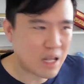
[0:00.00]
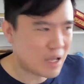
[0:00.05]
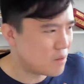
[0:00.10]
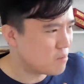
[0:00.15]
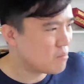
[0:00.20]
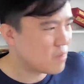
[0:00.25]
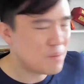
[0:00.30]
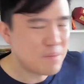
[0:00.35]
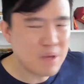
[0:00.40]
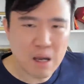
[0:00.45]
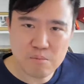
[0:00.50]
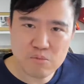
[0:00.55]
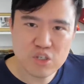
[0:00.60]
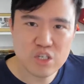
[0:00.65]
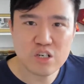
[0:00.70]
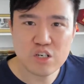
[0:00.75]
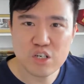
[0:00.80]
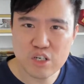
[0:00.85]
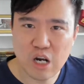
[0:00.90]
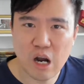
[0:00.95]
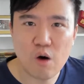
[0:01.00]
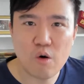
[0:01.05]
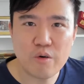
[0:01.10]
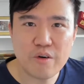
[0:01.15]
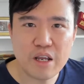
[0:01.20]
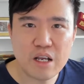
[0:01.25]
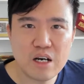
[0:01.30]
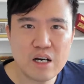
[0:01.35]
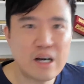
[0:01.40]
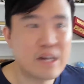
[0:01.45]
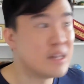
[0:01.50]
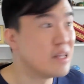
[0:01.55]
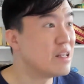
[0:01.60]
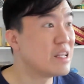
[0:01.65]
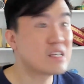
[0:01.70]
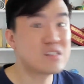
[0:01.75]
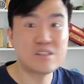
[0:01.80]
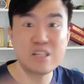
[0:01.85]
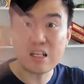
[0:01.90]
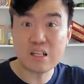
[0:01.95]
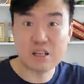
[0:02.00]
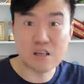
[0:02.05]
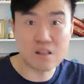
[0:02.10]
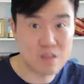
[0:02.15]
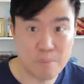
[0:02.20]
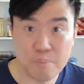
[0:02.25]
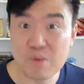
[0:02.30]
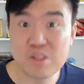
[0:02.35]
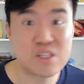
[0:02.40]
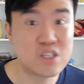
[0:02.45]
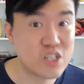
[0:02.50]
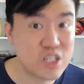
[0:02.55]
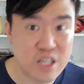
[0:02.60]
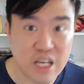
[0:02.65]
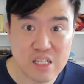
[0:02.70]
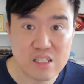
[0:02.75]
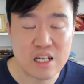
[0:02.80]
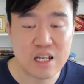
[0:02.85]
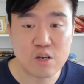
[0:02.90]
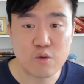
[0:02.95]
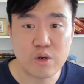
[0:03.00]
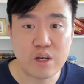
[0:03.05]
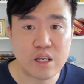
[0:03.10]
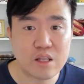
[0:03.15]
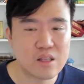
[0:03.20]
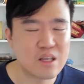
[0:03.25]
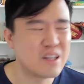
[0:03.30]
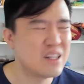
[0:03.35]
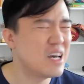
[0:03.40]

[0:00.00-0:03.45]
maybe I'm just showering her and the next thing the position gets liquidated.